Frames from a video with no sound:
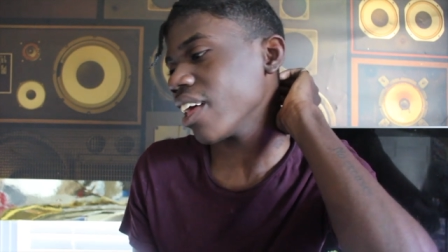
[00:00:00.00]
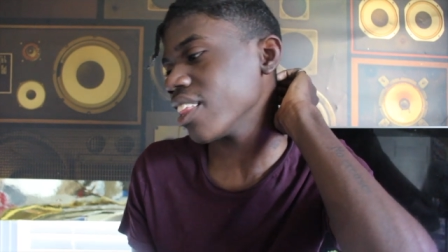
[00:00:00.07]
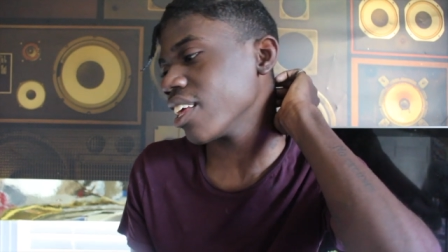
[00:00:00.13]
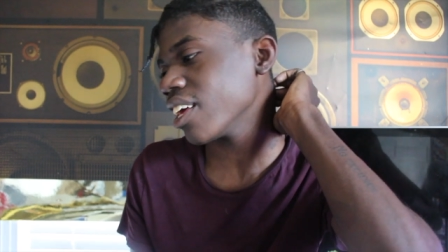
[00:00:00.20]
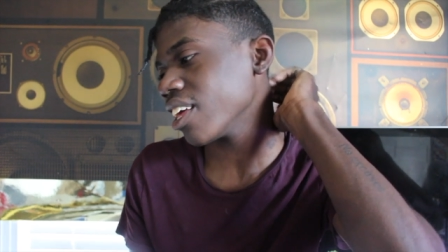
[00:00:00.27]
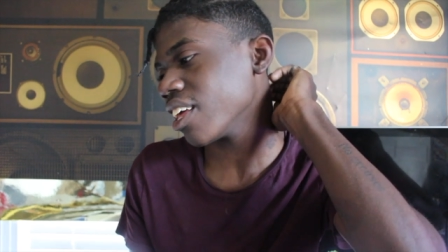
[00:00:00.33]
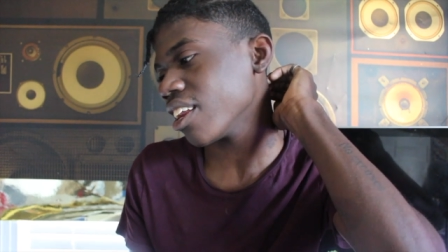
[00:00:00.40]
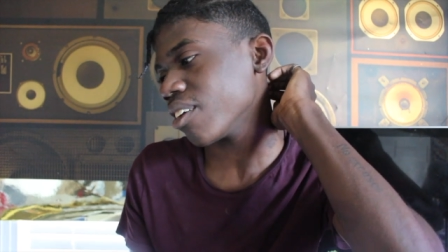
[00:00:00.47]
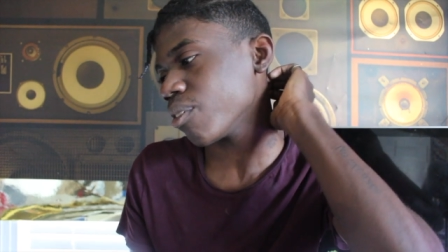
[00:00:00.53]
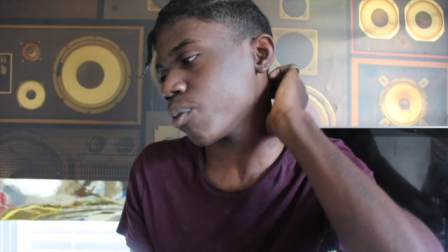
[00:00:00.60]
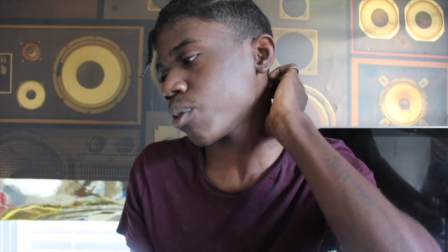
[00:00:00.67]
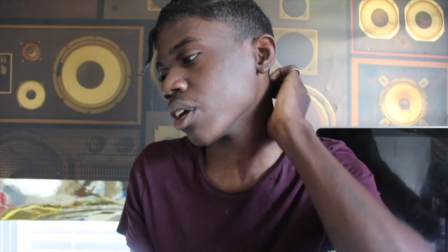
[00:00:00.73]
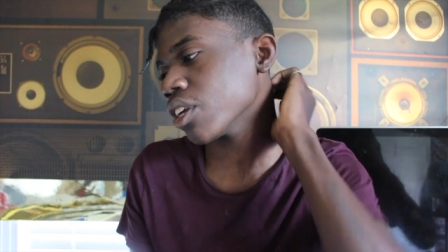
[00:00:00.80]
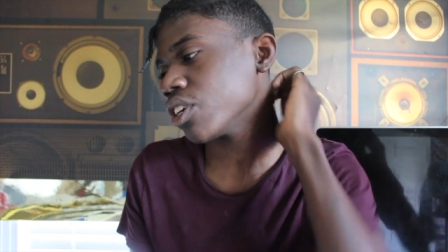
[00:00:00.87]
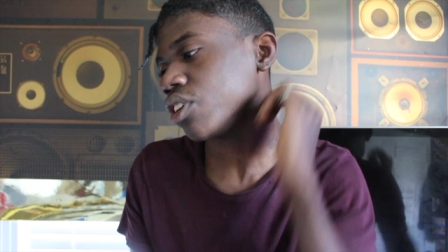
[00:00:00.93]
And then
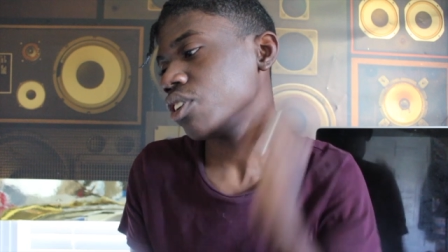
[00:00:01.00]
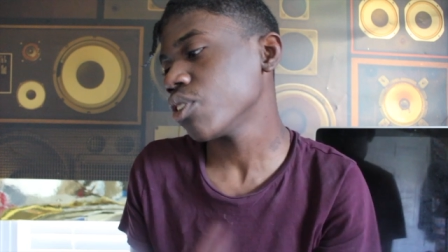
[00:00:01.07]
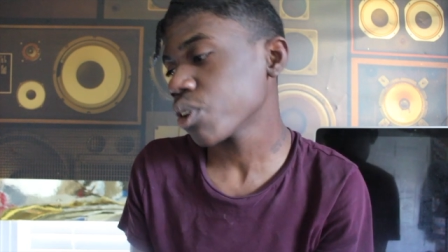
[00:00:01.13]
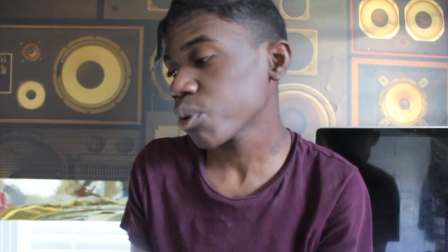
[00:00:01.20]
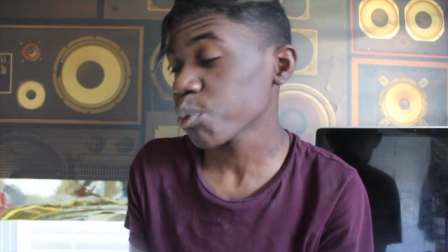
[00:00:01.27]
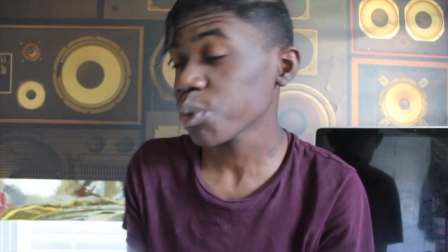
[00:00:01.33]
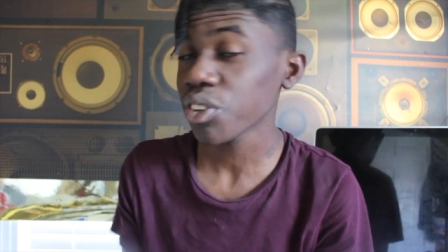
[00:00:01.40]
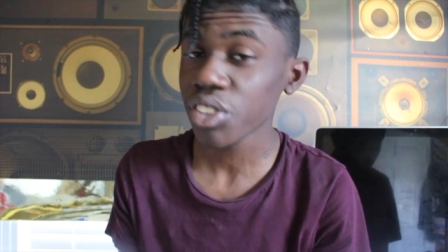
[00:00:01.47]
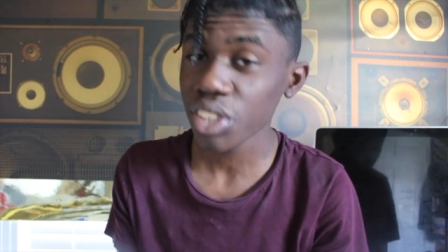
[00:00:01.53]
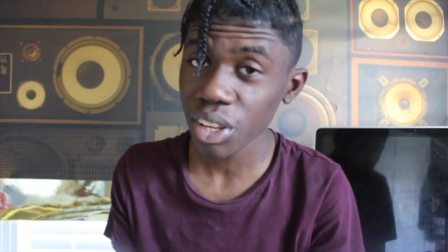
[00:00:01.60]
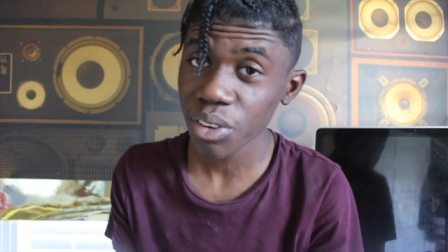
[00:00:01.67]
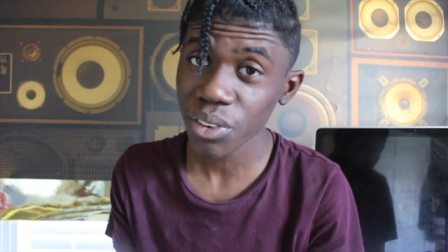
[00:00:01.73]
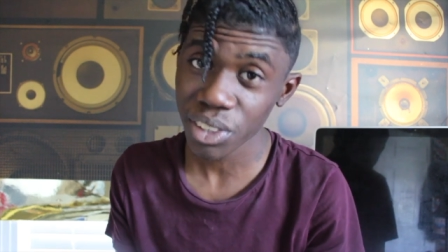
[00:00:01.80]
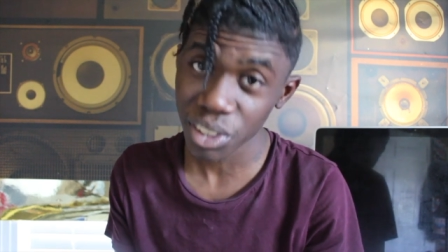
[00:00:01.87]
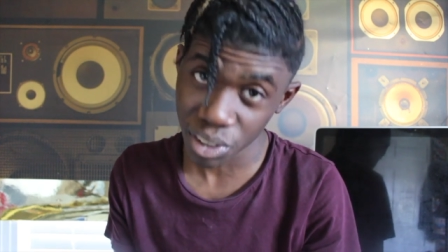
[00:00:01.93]
what you normally
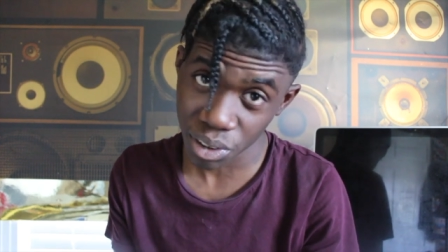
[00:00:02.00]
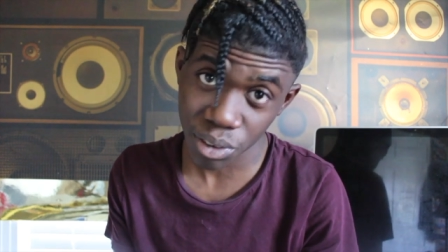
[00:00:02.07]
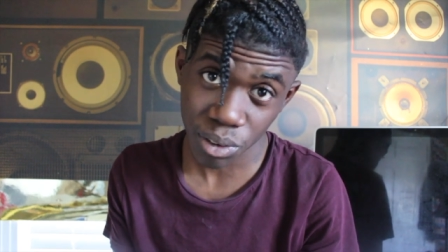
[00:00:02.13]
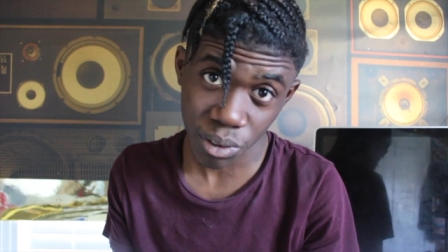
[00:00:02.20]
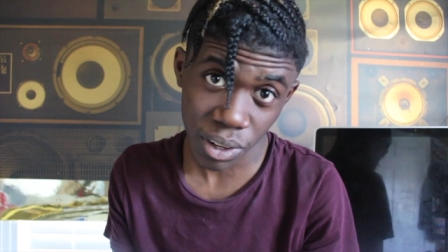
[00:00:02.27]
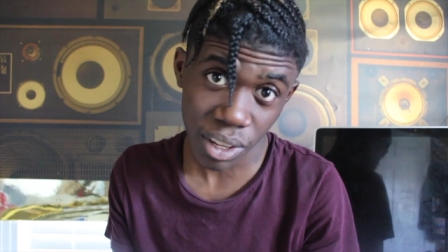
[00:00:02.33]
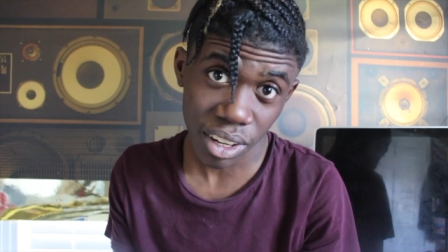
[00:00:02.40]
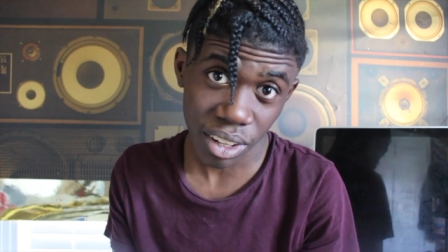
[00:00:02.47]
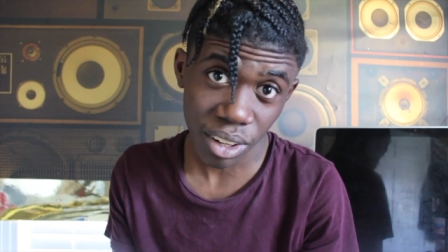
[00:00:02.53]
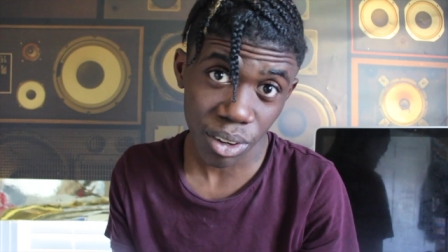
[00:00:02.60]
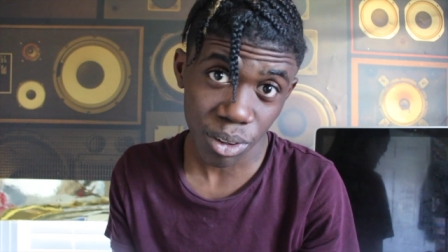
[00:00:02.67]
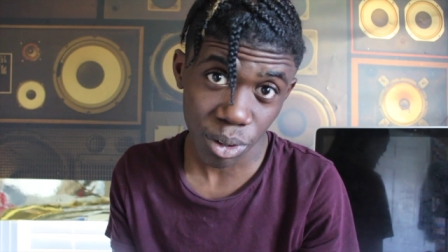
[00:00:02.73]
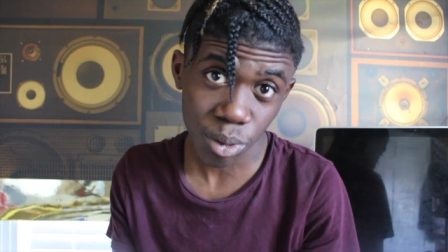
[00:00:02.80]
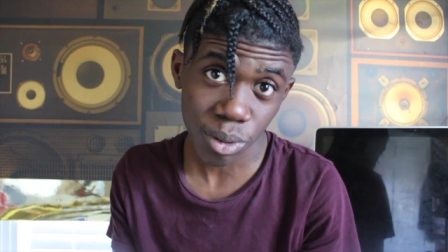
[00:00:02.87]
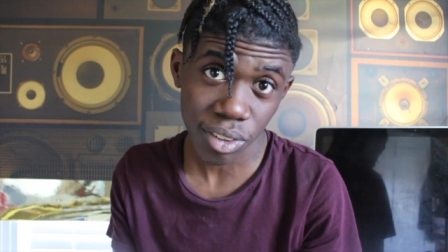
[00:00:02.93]
see when you in the
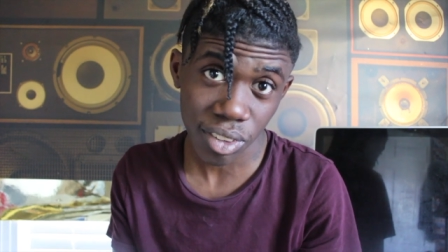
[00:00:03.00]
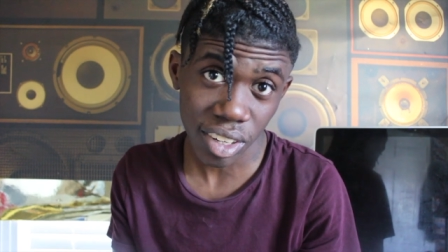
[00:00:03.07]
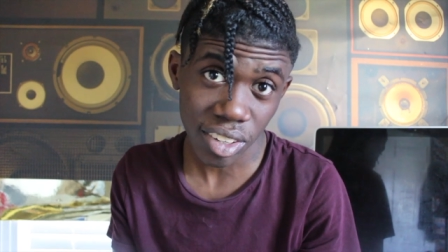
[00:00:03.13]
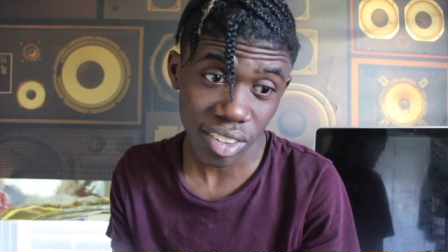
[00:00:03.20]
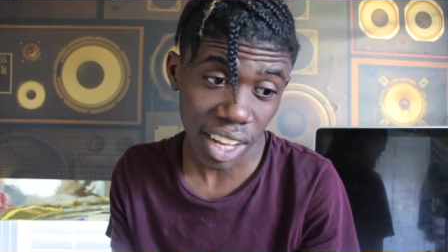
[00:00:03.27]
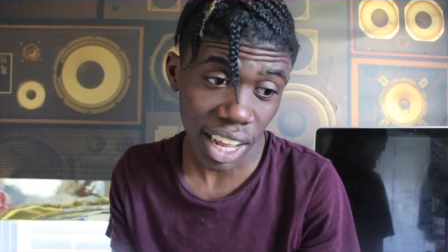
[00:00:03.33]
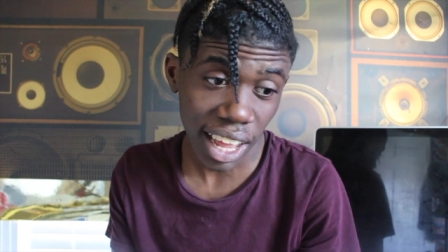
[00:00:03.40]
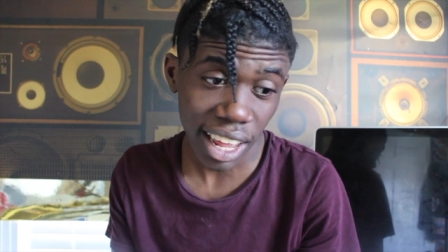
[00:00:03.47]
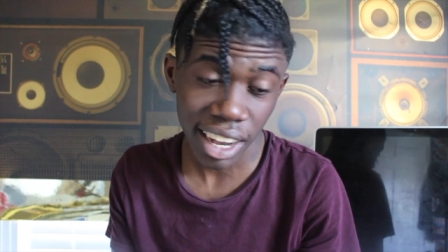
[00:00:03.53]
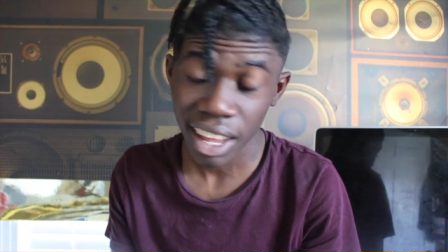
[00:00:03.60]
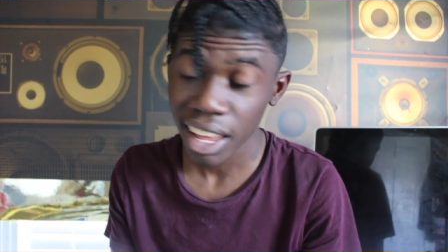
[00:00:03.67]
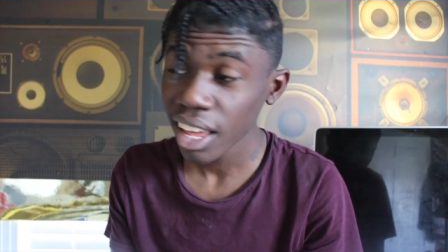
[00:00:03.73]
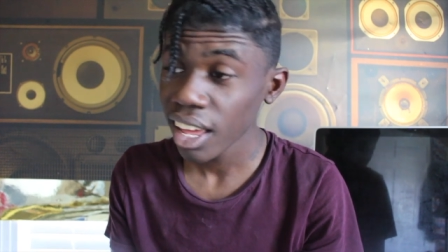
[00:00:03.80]
news with 6ix9ine.